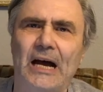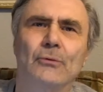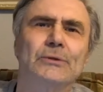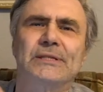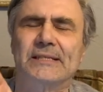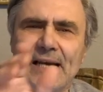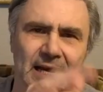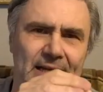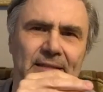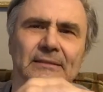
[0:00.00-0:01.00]

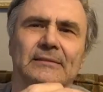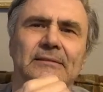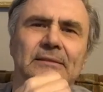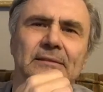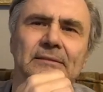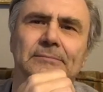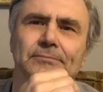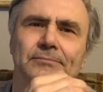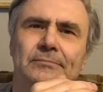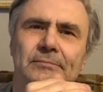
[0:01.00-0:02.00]
outside.
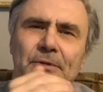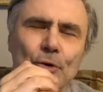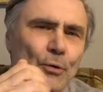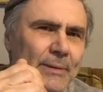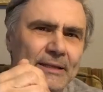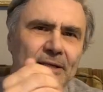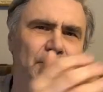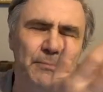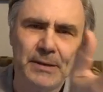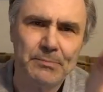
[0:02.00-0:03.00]
No
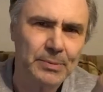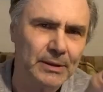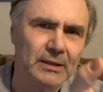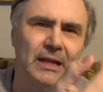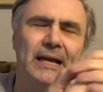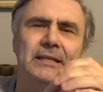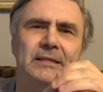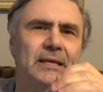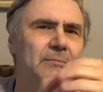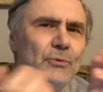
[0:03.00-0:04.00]
matter people
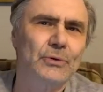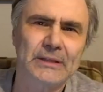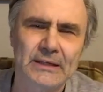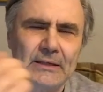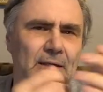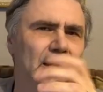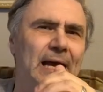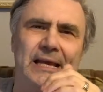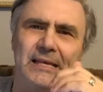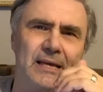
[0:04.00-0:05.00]
liked him or didn't
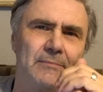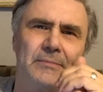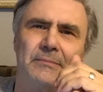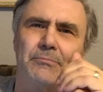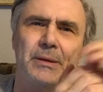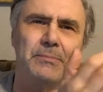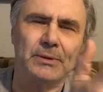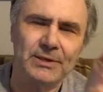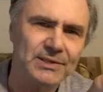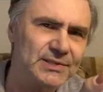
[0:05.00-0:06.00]
like him,
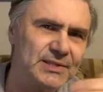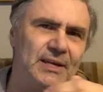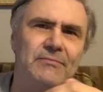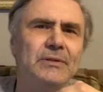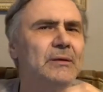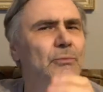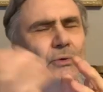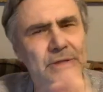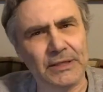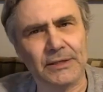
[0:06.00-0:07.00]
people received him
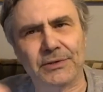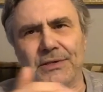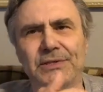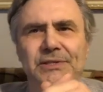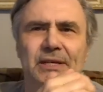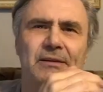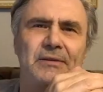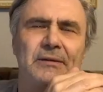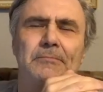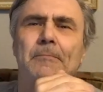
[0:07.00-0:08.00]
or didn't
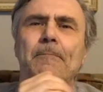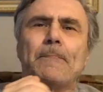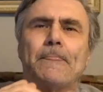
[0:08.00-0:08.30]
receive him.